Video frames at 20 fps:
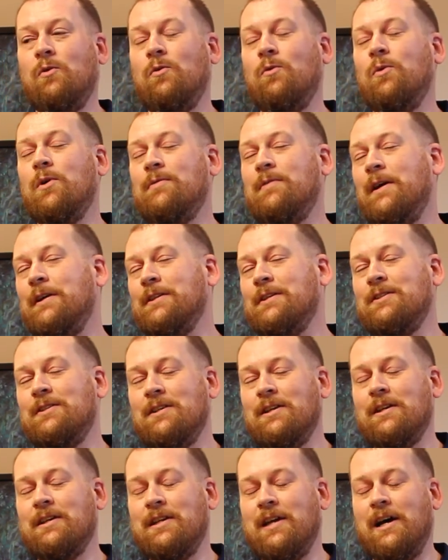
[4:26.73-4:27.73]
we're finally
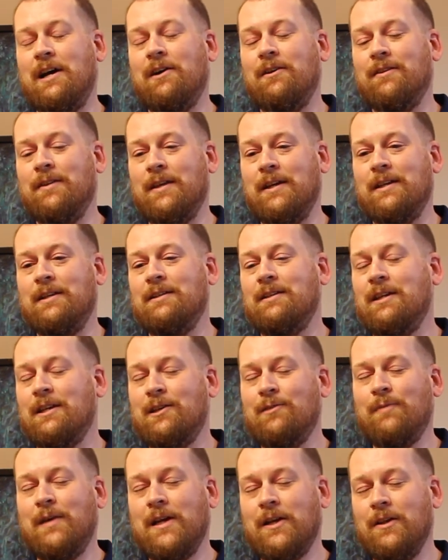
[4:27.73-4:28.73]
seeing now that it
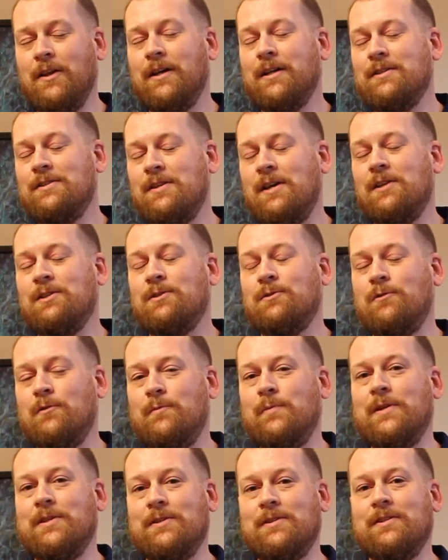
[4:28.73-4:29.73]
can make a lot of sense for a
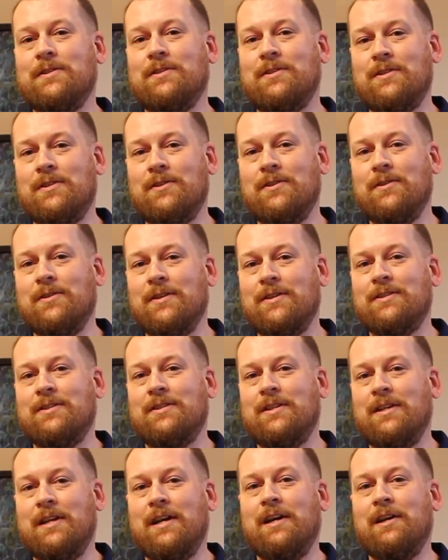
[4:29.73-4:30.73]
business to do this
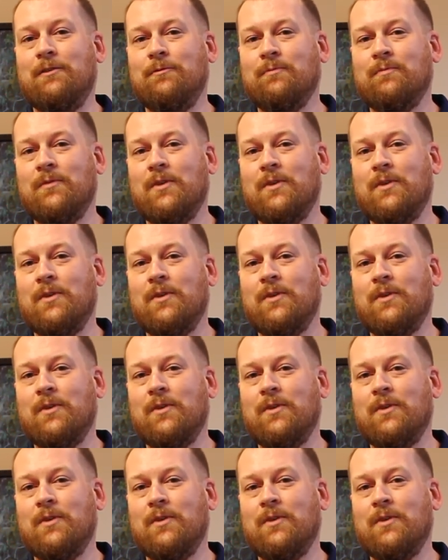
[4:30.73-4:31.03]
today,